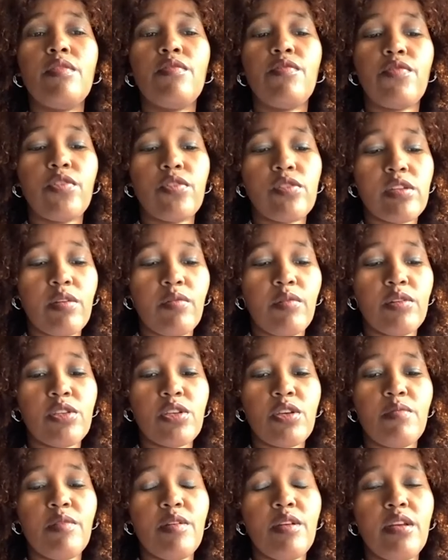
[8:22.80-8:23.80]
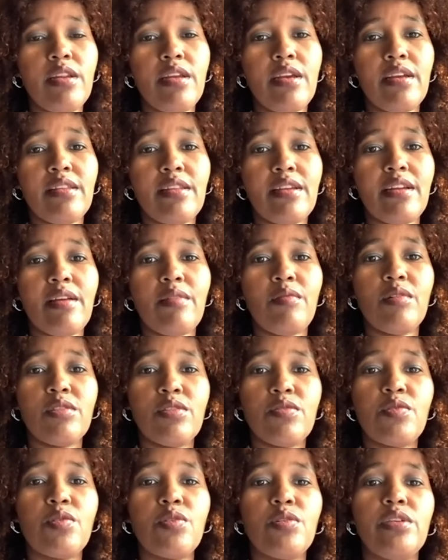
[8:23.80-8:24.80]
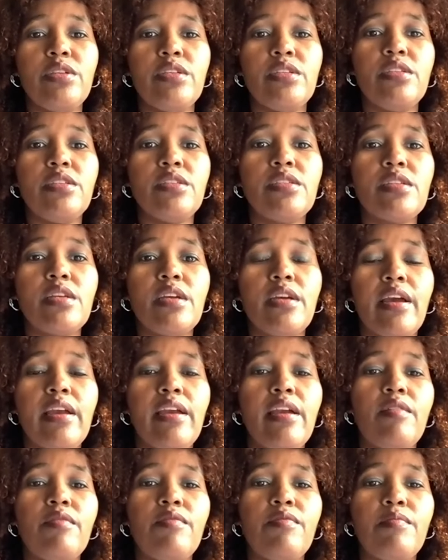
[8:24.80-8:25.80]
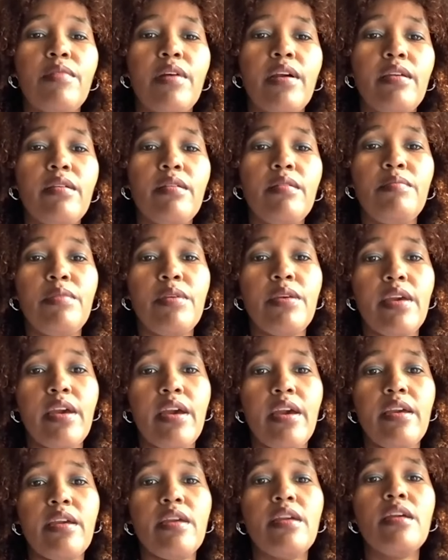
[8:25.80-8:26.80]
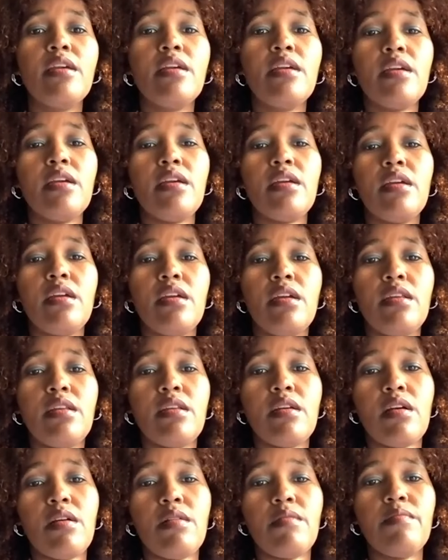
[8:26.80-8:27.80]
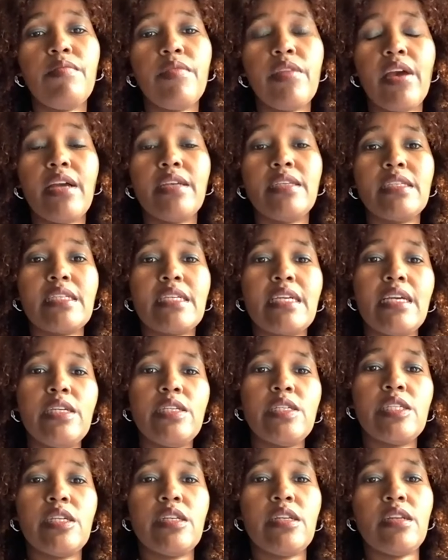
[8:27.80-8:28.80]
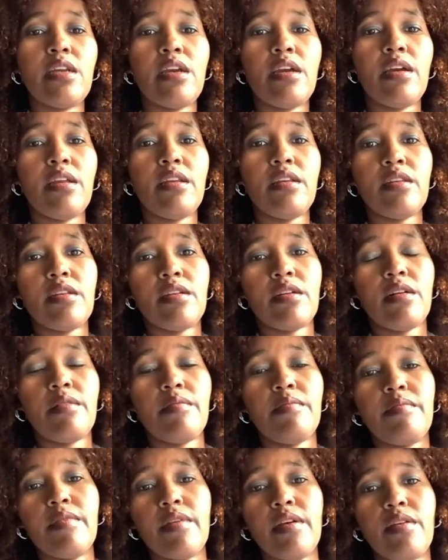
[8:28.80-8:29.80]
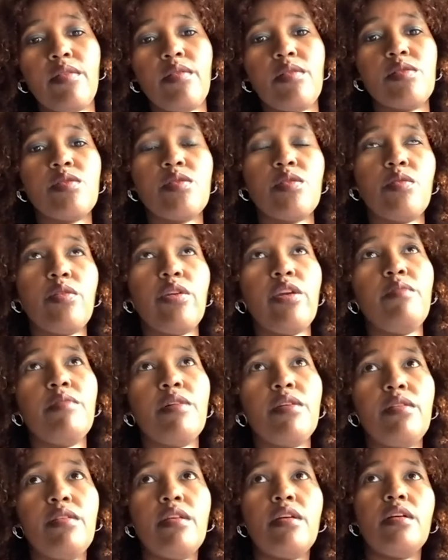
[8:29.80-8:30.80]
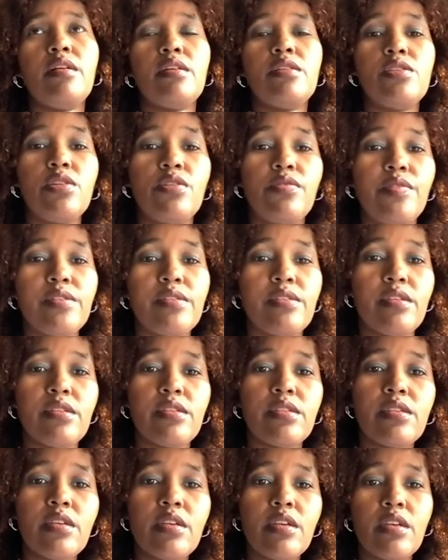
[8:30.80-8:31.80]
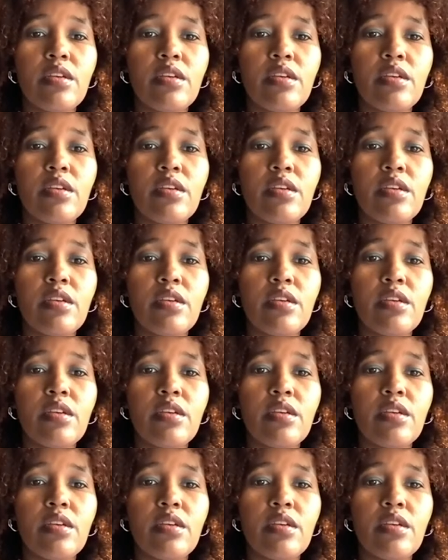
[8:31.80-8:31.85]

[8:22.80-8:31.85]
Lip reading: first I went to community, and then I went 4 years, and I have my BA in education and also human services.